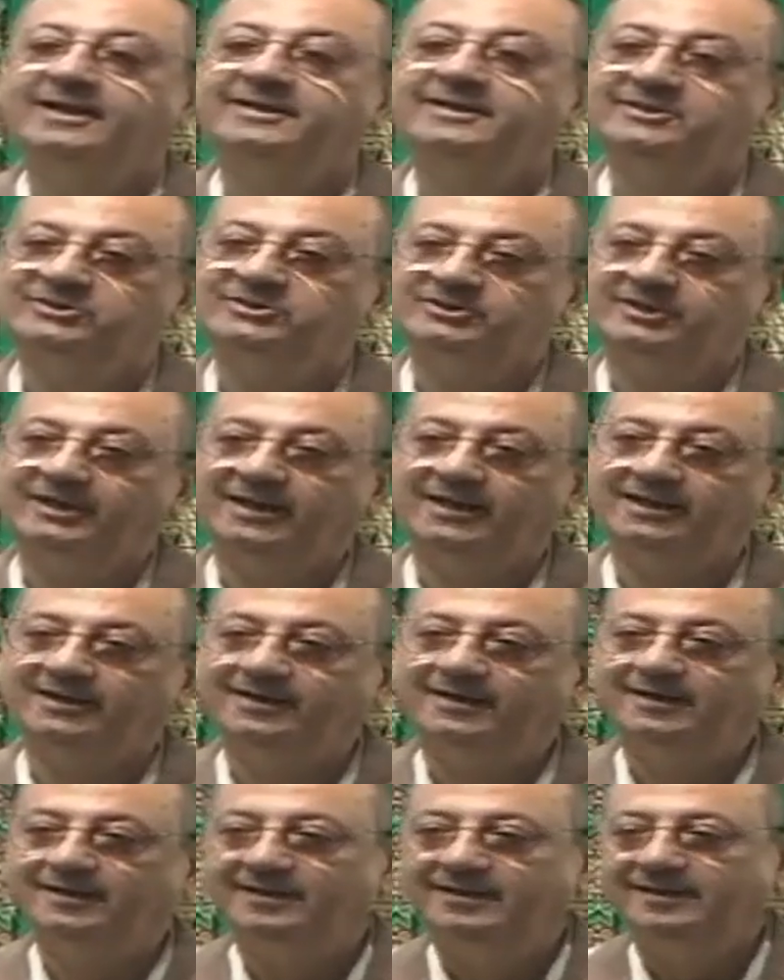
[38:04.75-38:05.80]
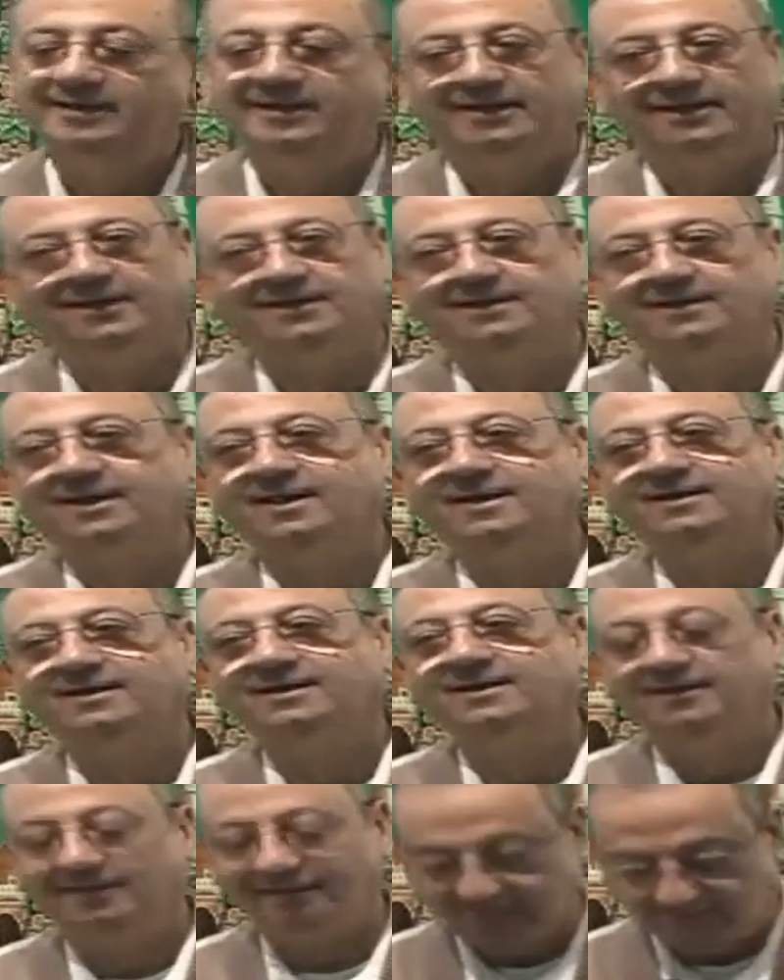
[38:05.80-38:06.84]
and he said,
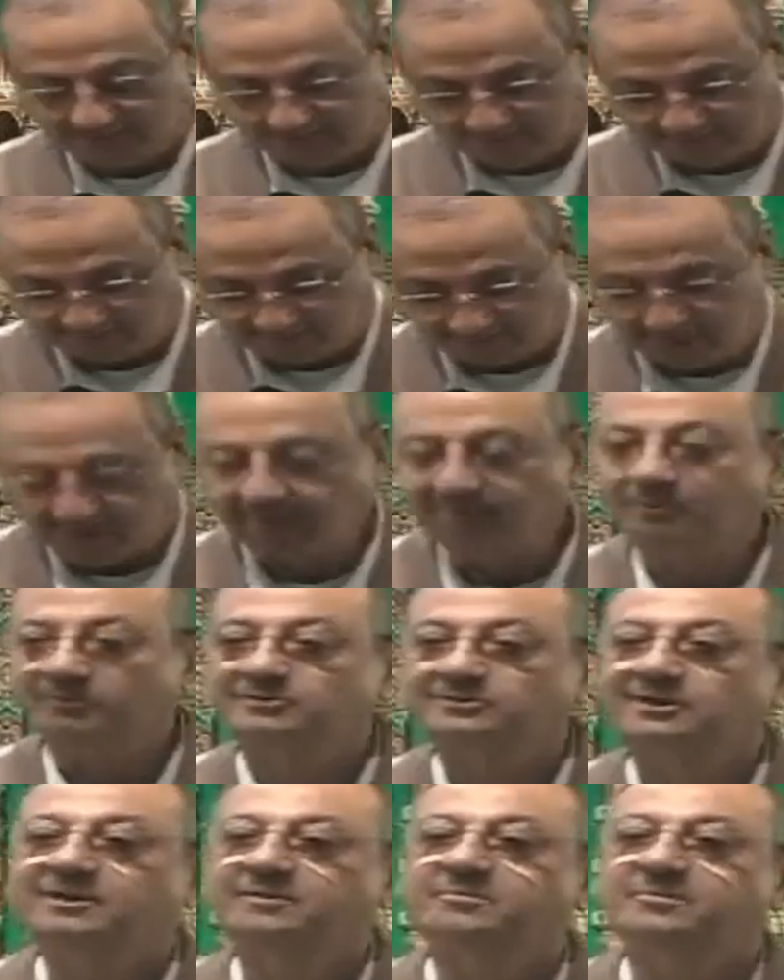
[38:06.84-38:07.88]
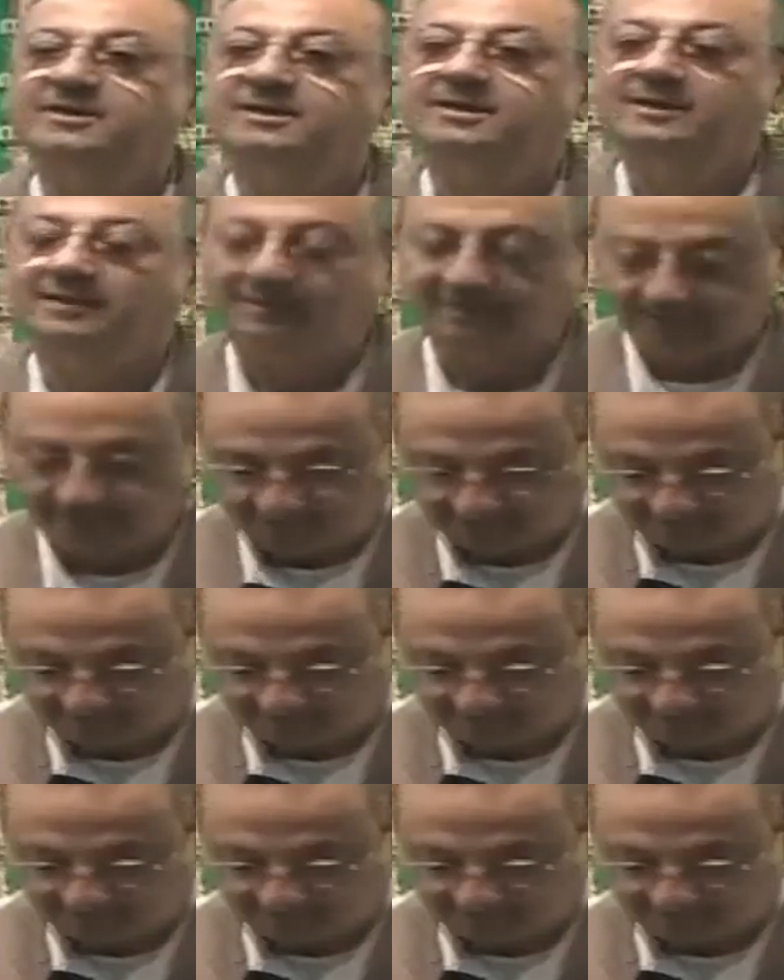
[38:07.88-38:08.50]
Innani min al Muslimin.